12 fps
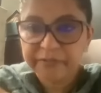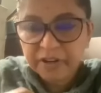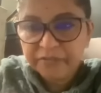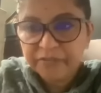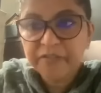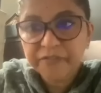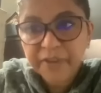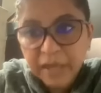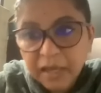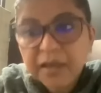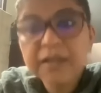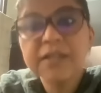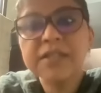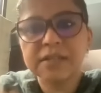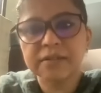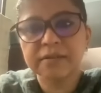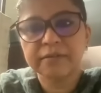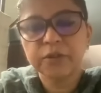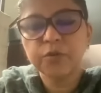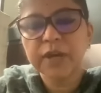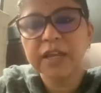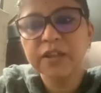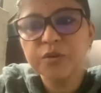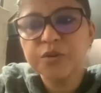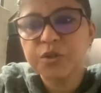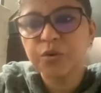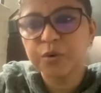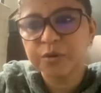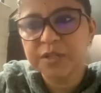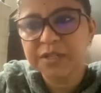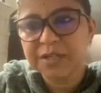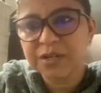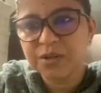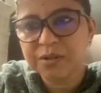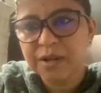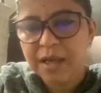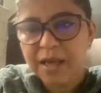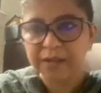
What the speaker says: different vehicles you can use to go to the station.